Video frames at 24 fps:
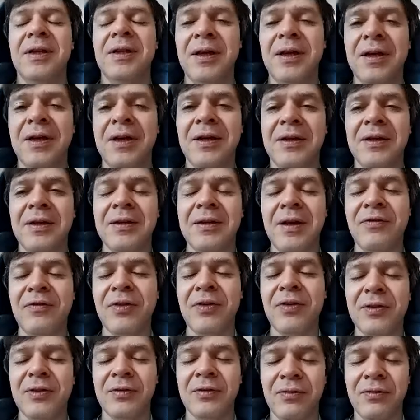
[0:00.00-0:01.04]
and I
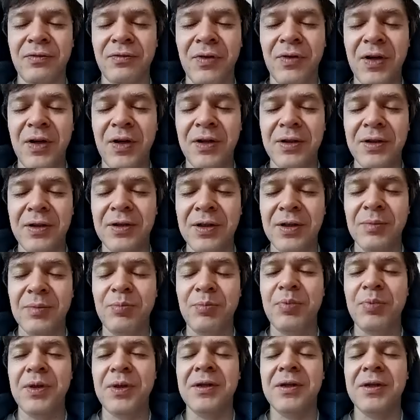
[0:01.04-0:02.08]
felt very deep
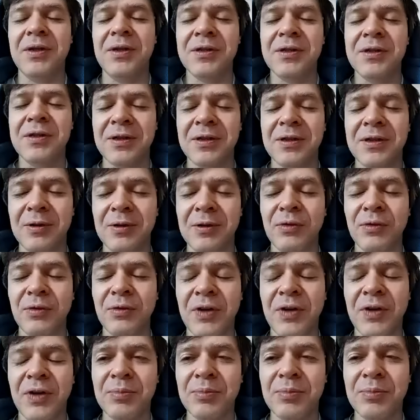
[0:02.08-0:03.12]
peace and a lot of
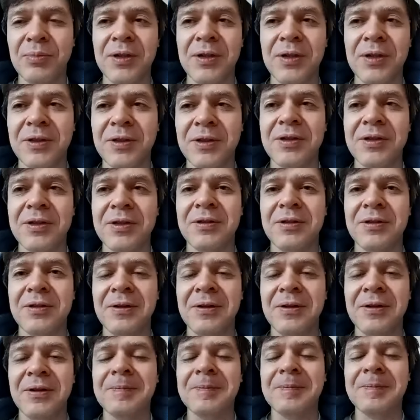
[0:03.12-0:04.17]
emptiness,
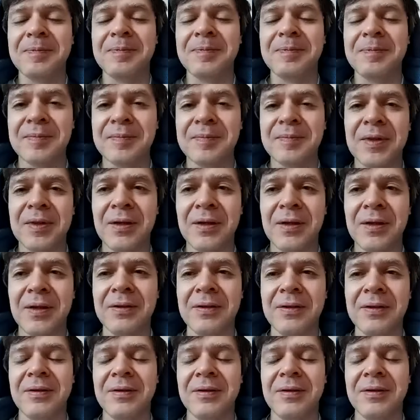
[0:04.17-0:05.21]

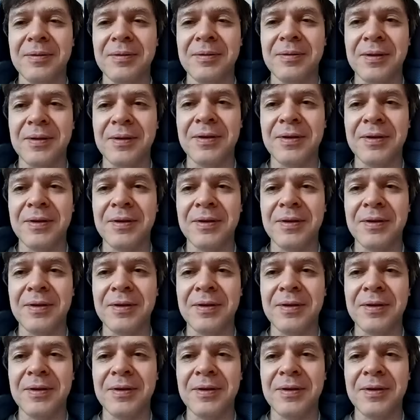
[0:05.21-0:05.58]
and